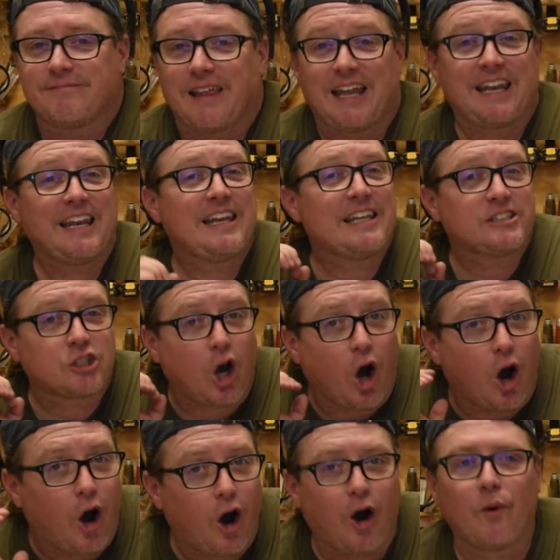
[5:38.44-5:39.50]
that it is
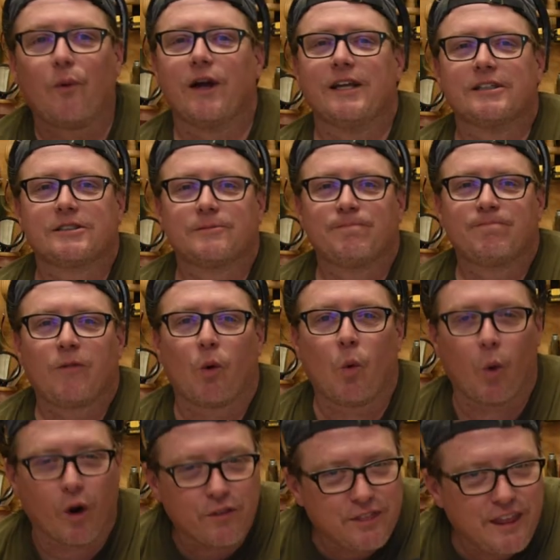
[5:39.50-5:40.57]
always
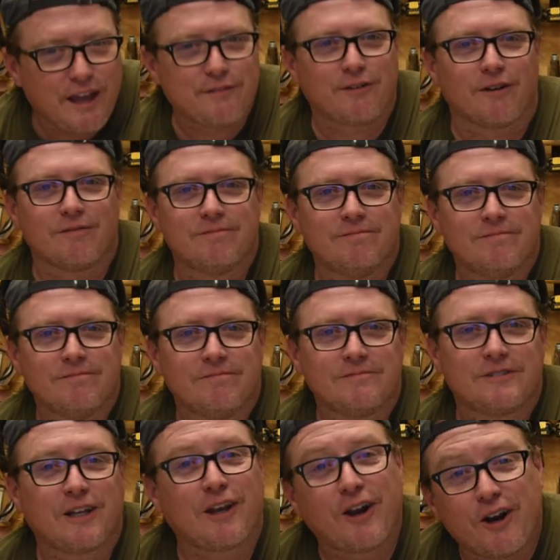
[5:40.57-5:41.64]
worth the effort
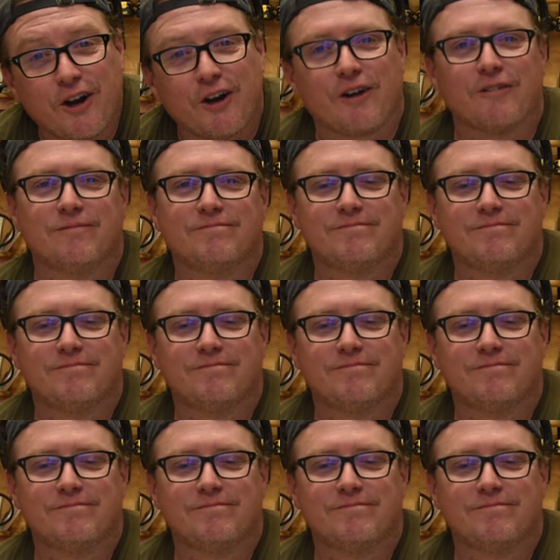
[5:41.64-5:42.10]
to learn,